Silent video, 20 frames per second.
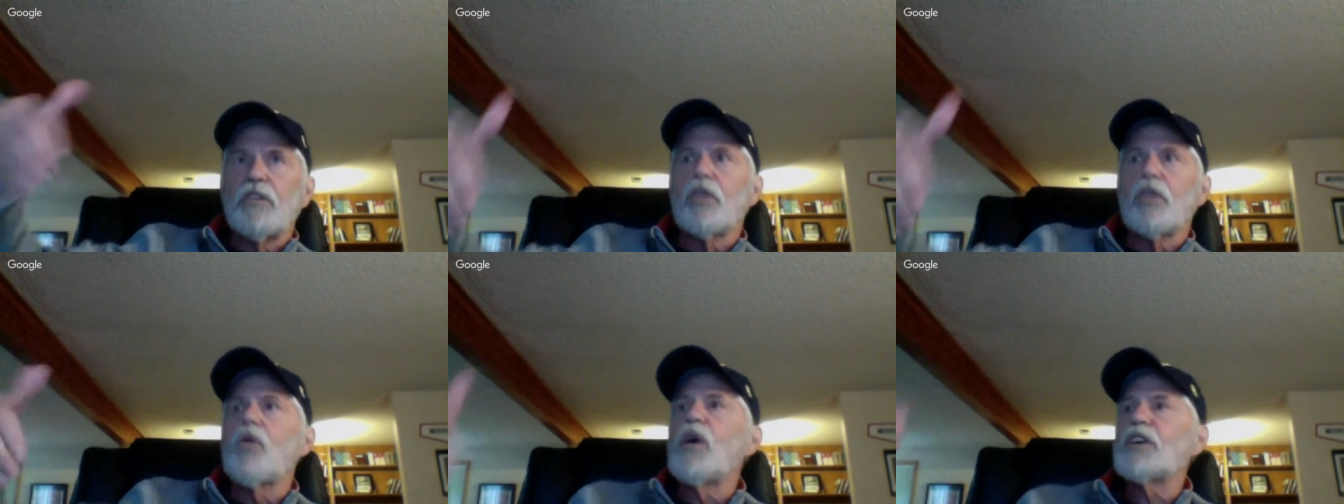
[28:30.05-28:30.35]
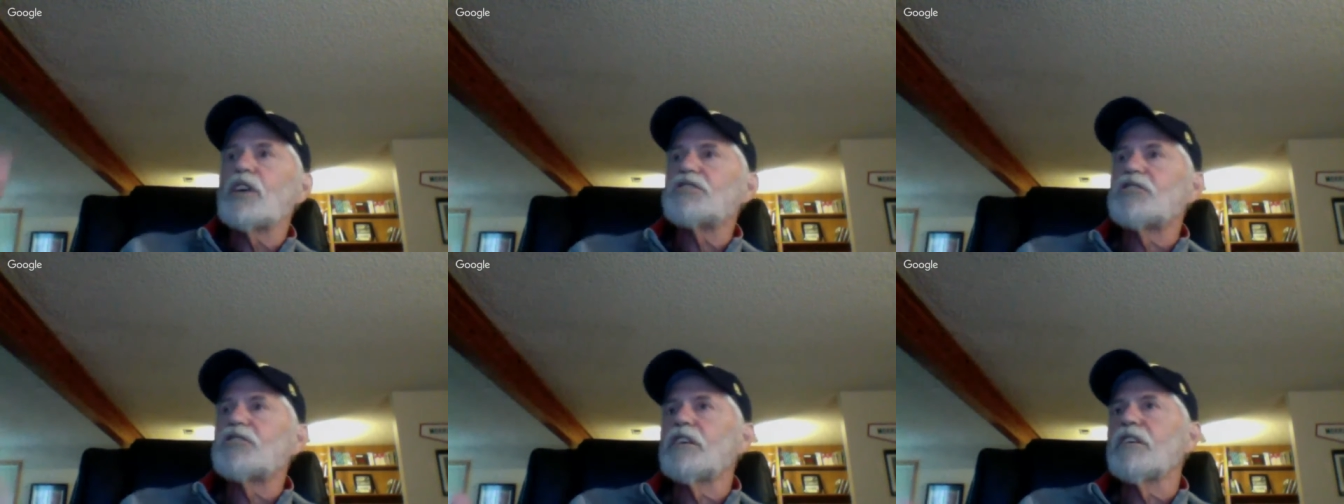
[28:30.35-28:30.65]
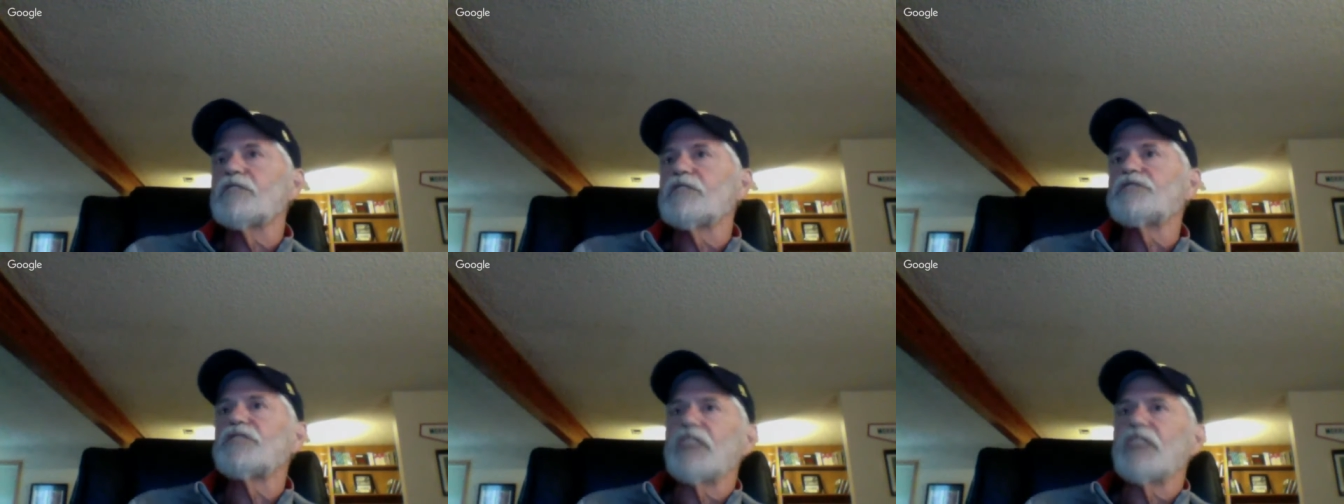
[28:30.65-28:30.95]
question
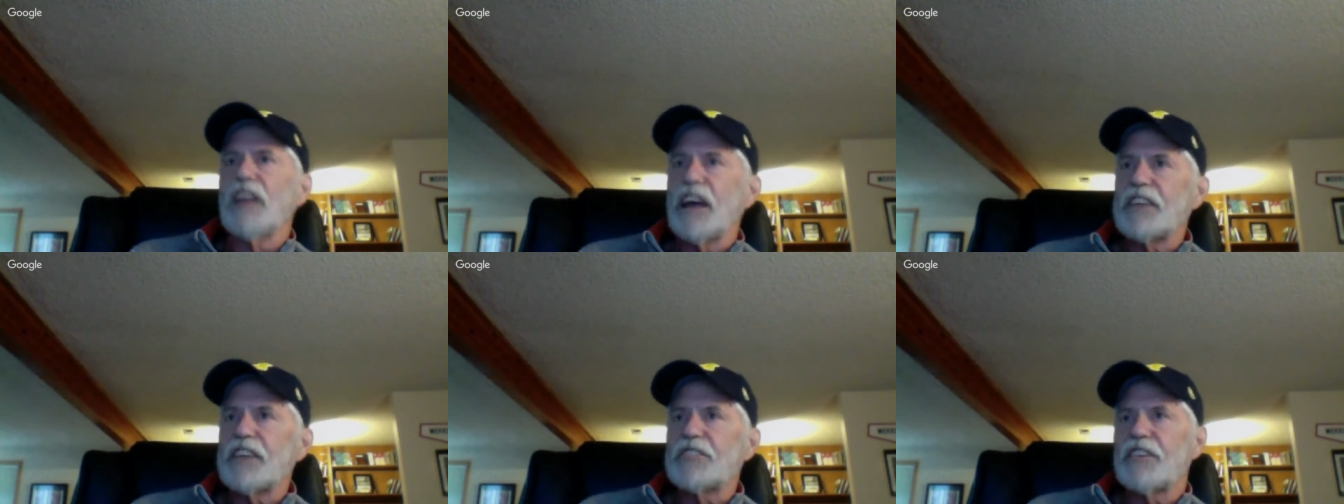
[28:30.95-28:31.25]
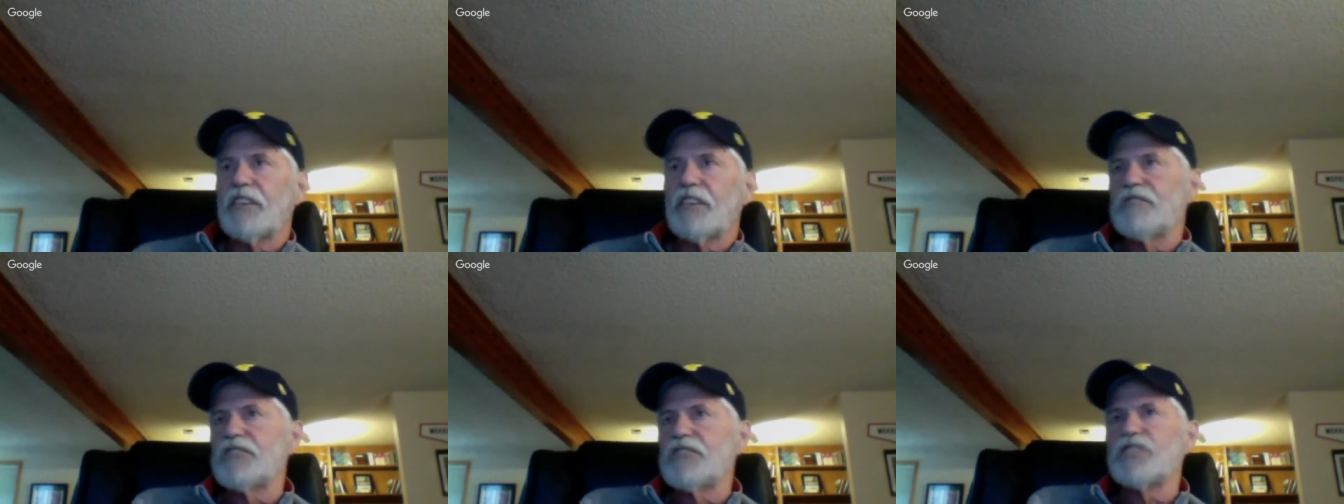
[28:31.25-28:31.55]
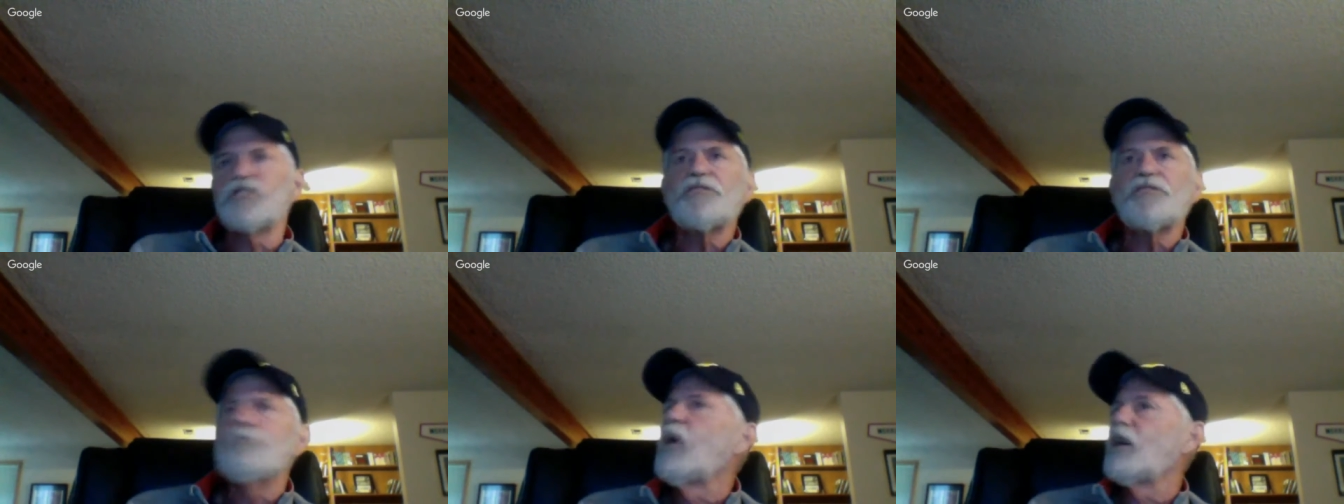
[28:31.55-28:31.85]
of selection, of
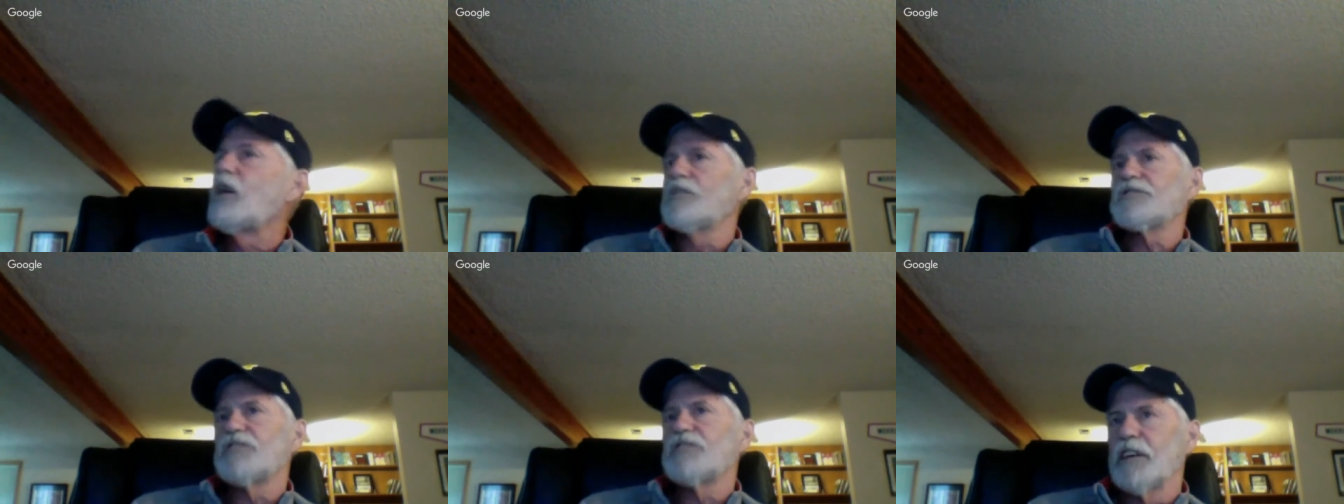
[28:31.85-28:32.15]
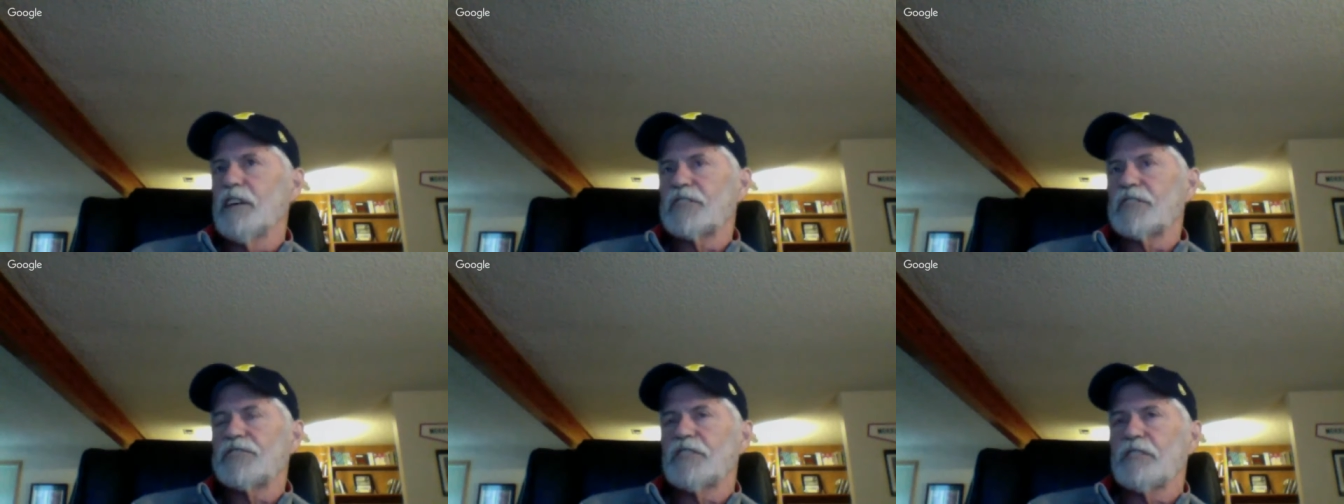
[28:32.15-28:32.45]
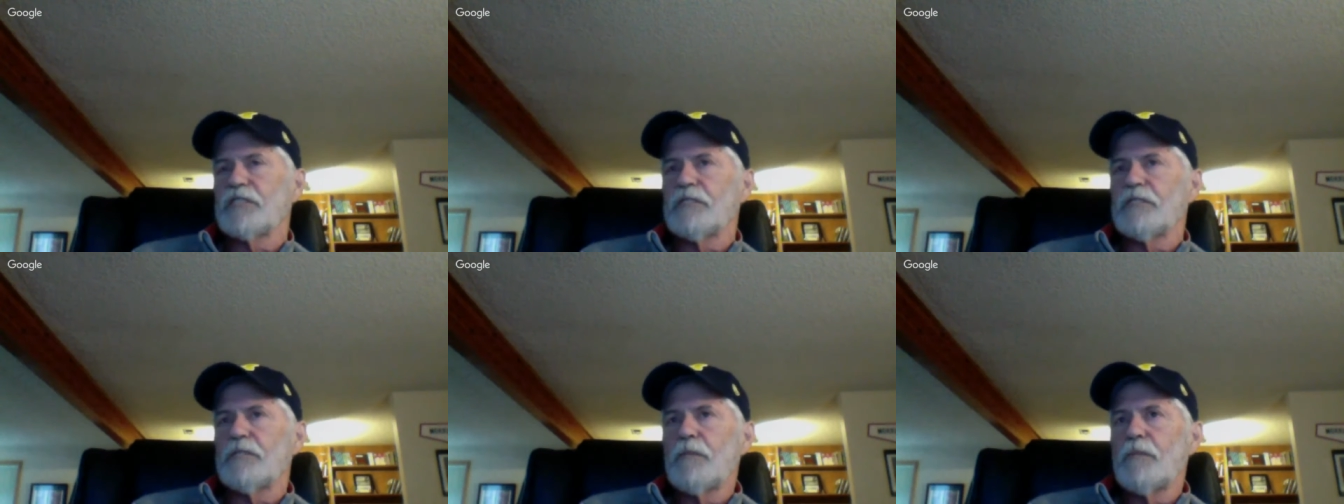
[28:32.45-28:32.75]
just smart selection.